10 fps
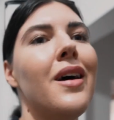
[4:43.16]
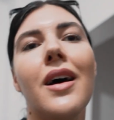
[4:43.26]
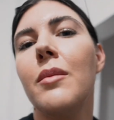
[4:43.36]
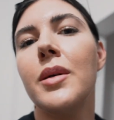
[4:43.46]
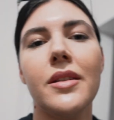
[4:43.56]

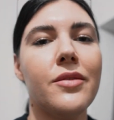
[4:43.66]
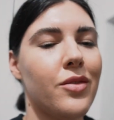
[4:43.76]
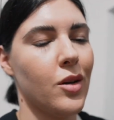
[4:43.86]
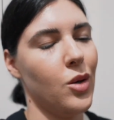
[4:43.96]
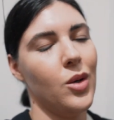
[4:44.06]
But
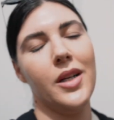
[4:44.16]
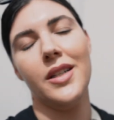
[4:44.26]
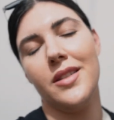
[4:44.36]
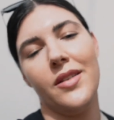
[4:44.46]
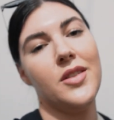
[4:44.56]
of
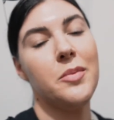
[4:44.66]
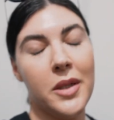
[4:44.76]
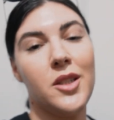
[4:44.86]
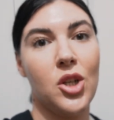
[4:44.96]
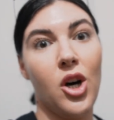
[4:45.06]
course, I've
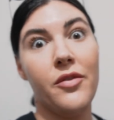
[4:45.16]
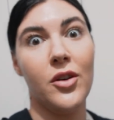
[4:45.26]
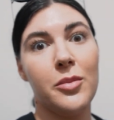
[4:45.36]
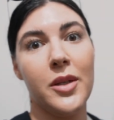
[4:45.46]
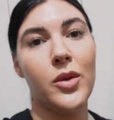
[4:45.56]
spilled coffee
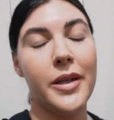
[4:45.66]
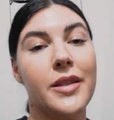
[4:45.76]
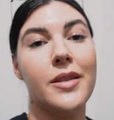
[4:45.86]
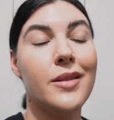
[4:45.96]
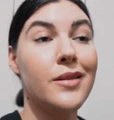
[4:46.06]
on my
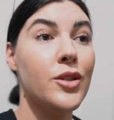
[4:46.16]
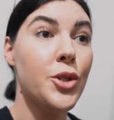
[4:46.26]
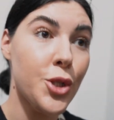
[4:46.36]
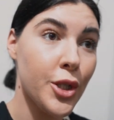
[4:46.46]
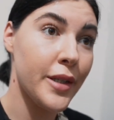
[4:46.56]
white
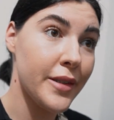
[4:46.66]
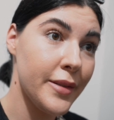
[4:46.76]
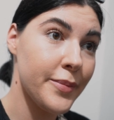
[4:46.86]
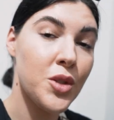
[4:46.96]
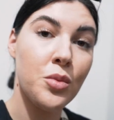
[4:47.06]
shirt.
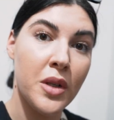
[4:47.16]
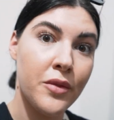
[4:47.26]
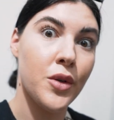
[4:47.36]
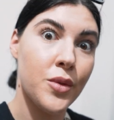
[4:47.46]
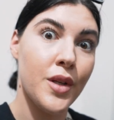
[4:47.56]
It's one of
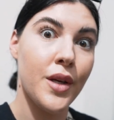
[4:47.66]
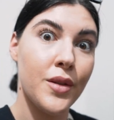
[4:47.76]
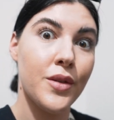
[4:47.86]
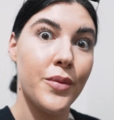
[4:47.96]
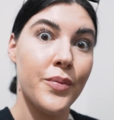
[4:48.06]
those
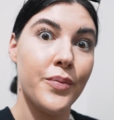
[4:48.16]
days.